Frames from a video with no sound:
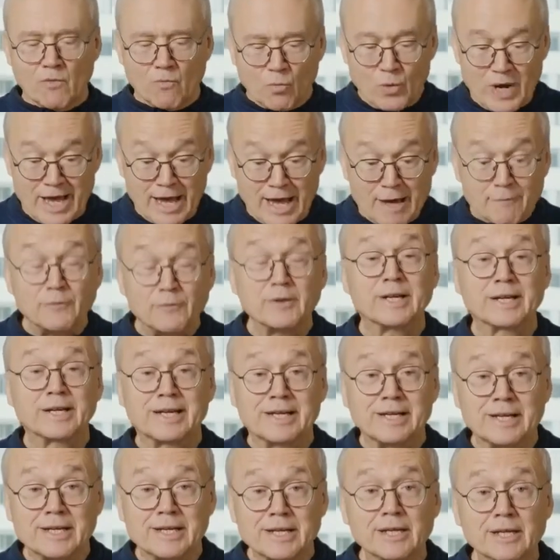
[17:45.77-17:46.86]
We have a
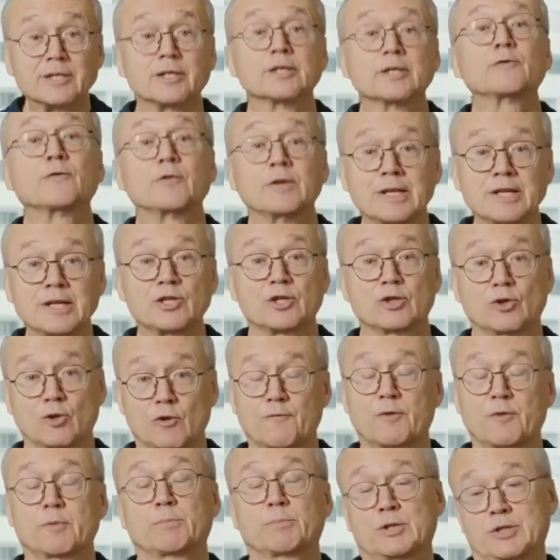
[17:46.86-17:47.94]
clear definition
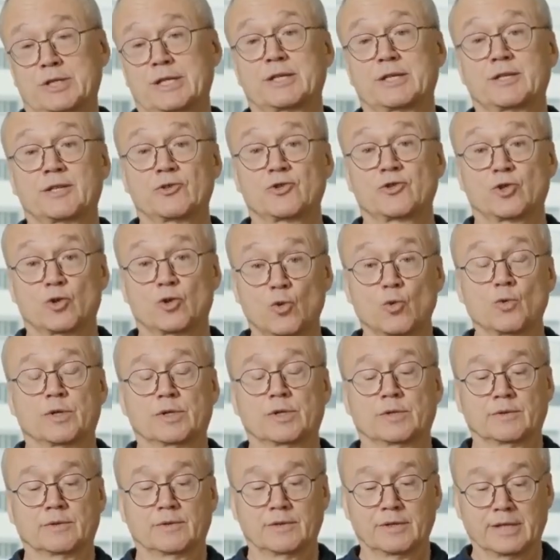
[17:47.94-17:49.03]
of the protected zone.